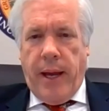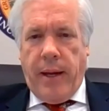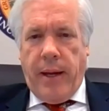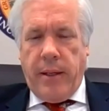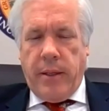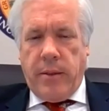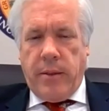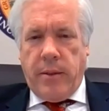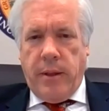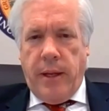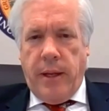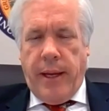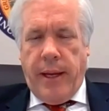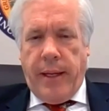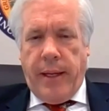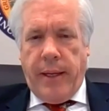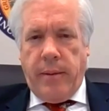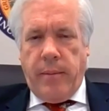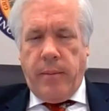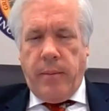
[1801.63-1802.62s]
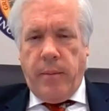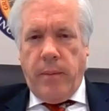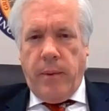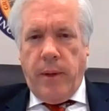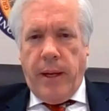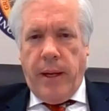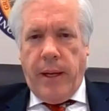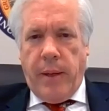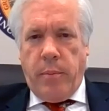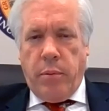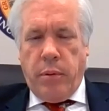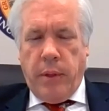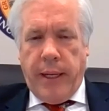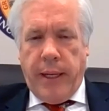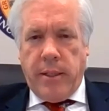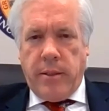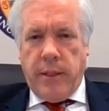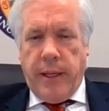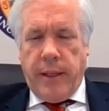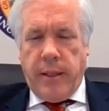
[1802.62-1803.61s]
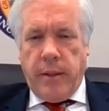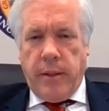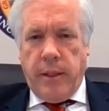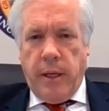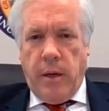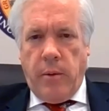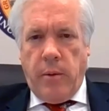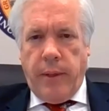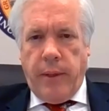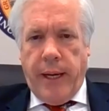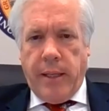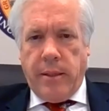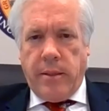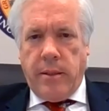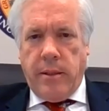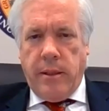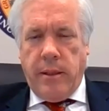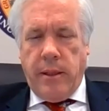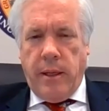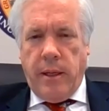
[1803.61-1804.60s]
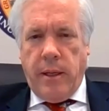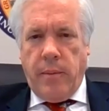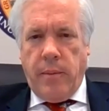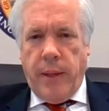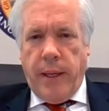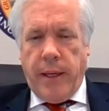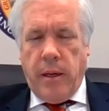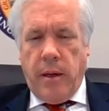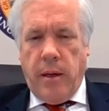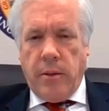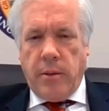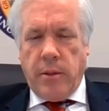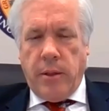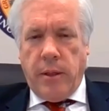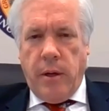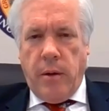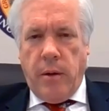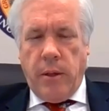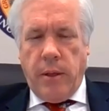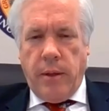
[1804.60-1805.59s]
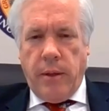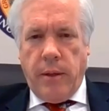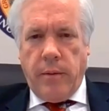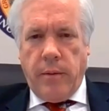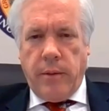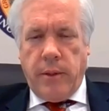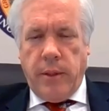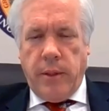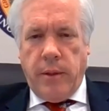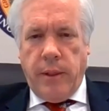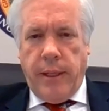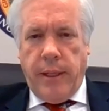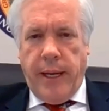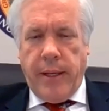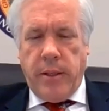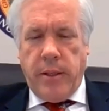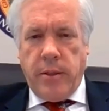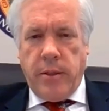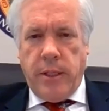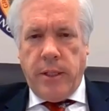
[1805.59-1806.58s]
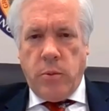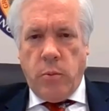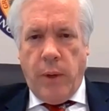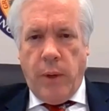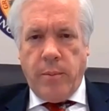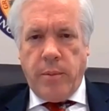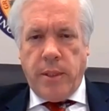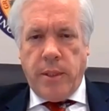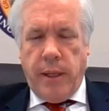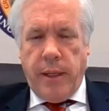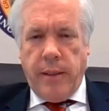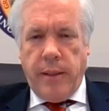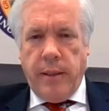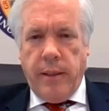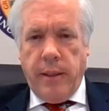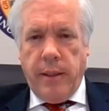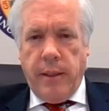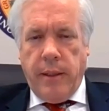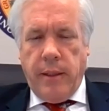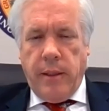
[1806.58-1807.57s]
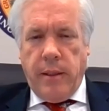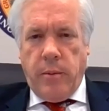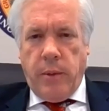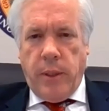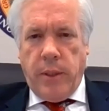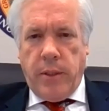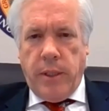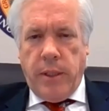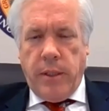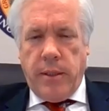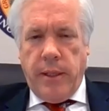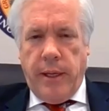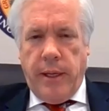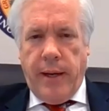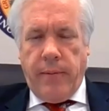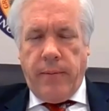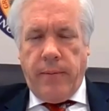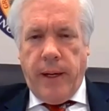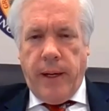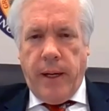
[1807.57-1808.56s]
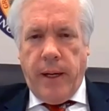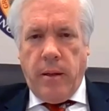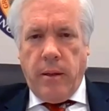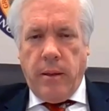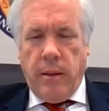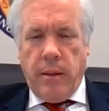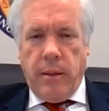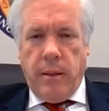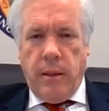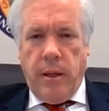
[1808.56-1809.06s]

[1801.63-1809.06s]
is a place they could go. Yes. They can also go to the agency's website, which is flofr.gov.